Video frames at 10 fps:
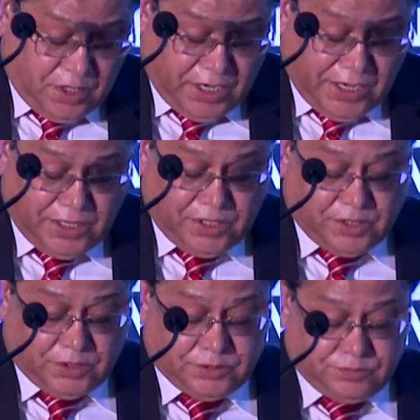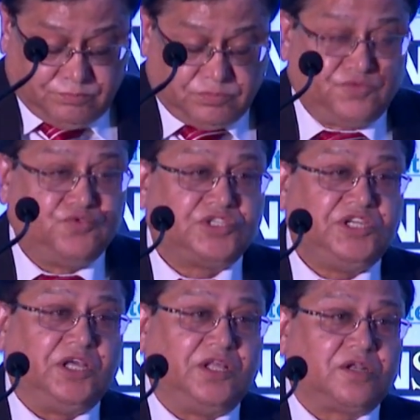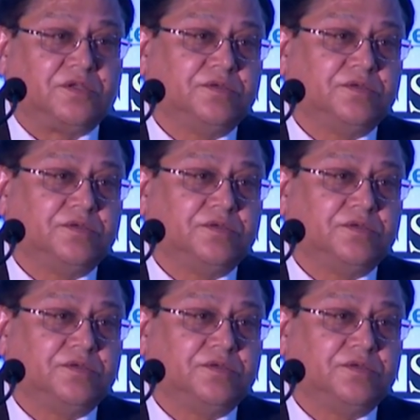And if you see other